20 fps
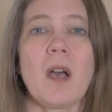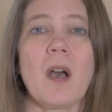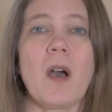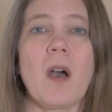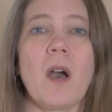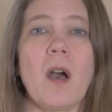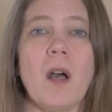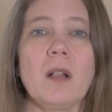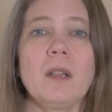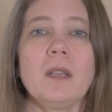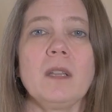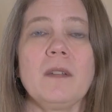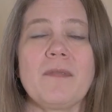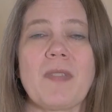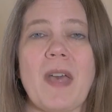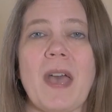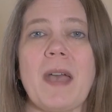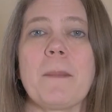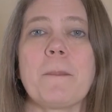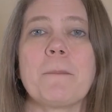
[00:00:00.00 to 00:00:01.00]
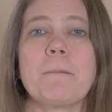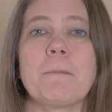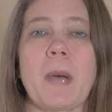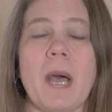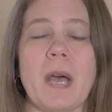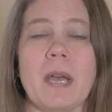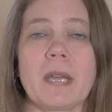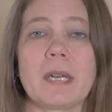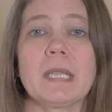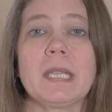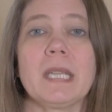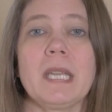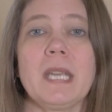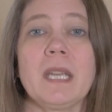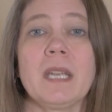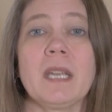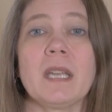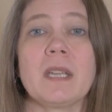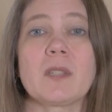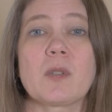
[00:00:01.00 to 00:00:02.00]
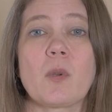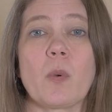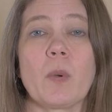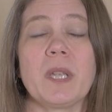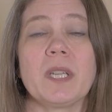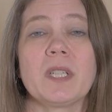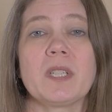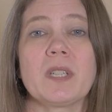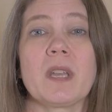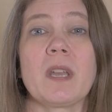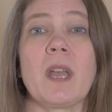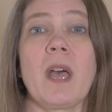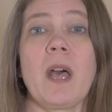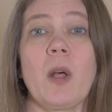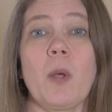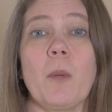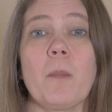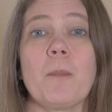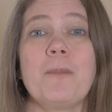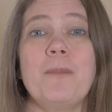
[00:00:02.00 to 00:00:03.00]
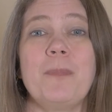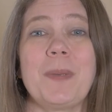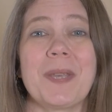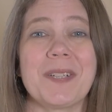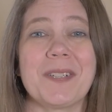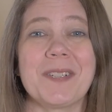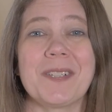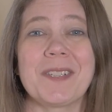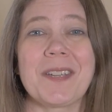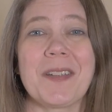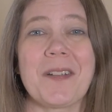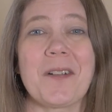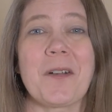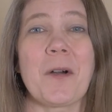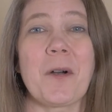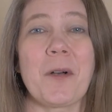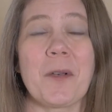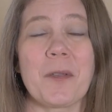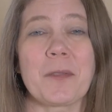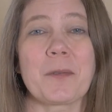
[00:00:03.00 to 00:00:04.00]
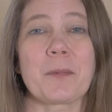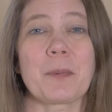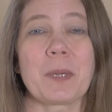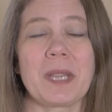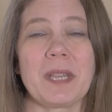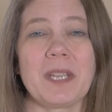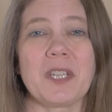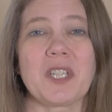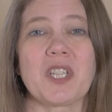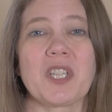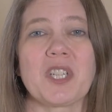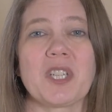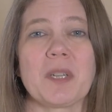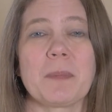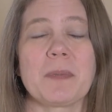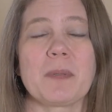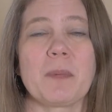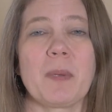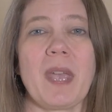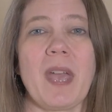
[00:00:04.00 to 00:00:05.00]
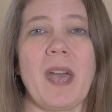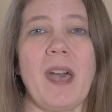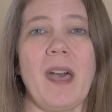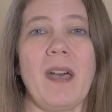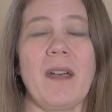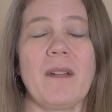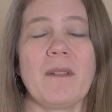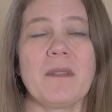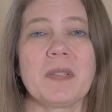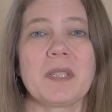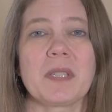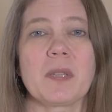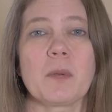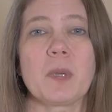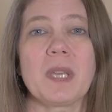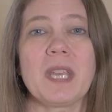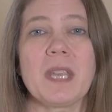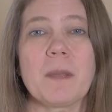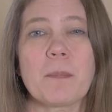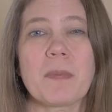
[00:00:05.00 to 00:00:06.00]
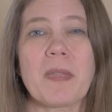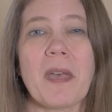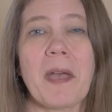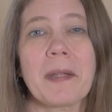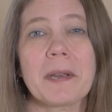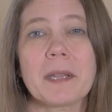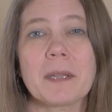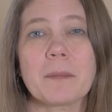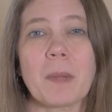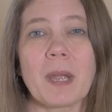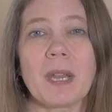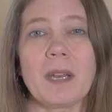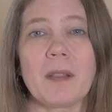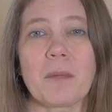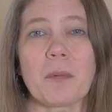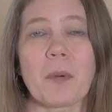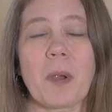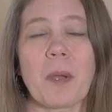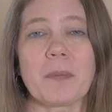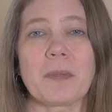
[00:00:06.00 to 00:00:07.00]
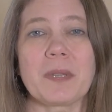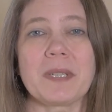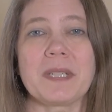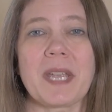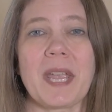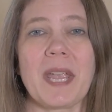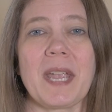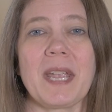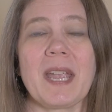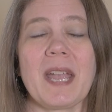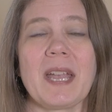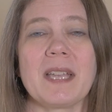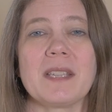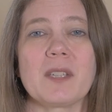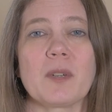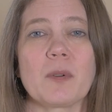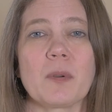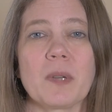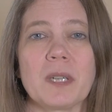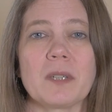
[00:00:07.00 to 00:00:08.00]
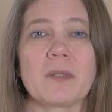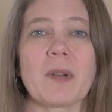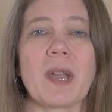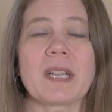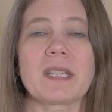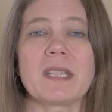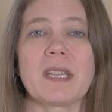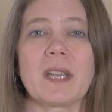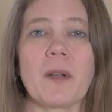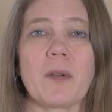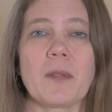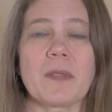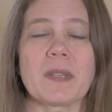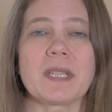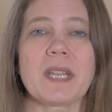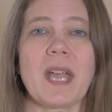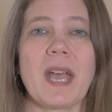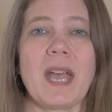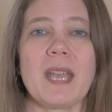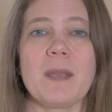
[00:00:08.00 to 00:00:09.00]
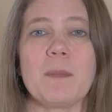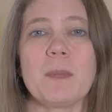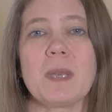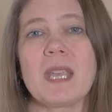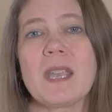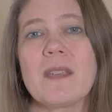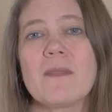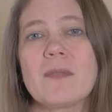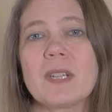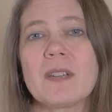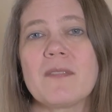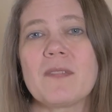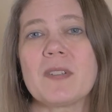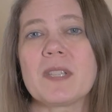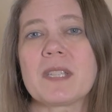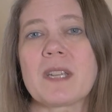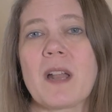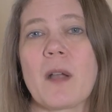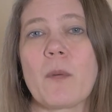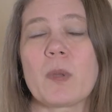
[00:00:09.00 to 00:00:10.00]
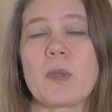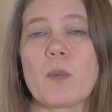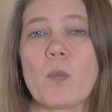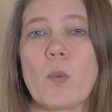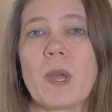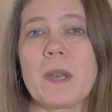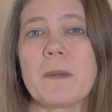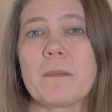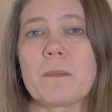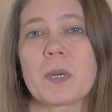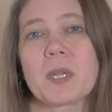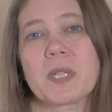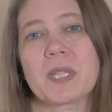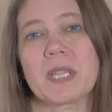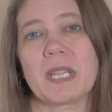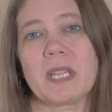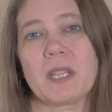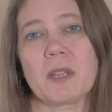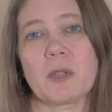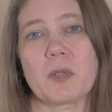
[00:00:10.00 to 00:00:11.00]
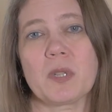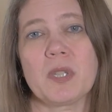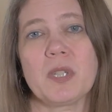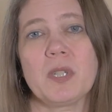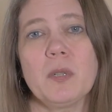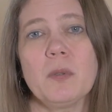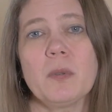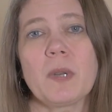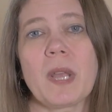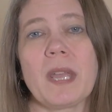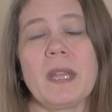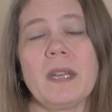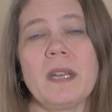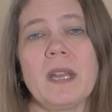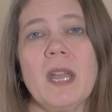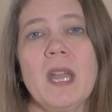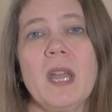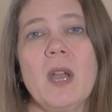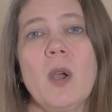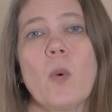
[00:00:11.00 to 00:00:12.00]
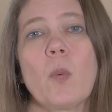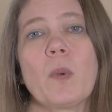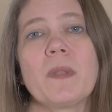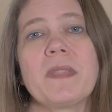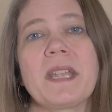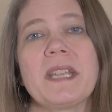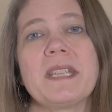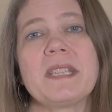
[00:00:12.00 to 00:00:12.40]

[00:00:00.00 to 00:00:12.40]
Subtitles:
All of that modeling is going to help build all the relationships we have. So keep that in mind throughout the day as you're interacting all the time, even if it's not with one particular student, when they